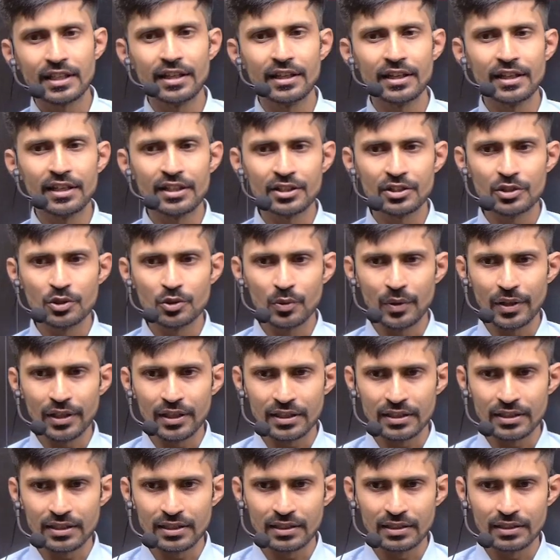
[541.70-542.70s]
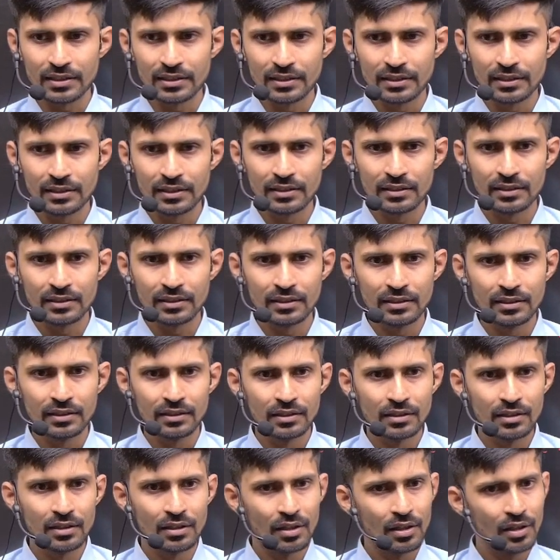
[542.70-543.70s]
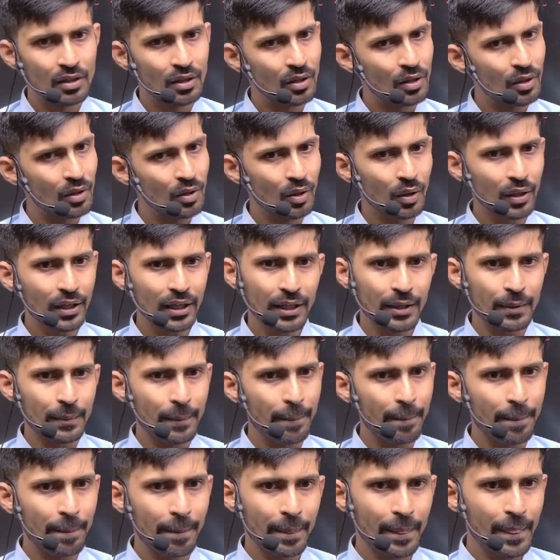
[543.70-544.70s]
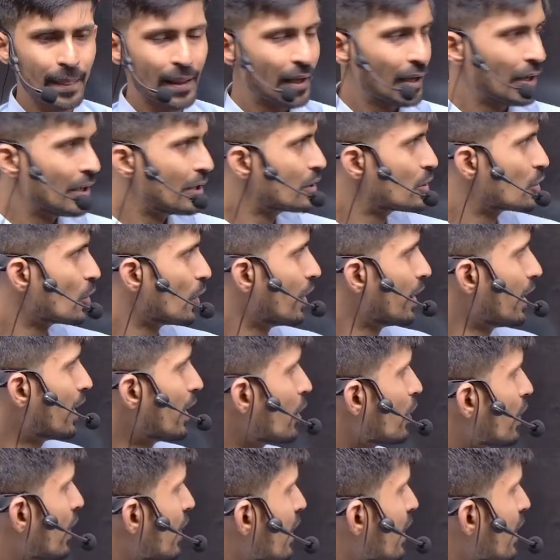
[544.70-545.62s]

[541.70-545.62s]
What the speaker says: raised to x. Okay. So here you can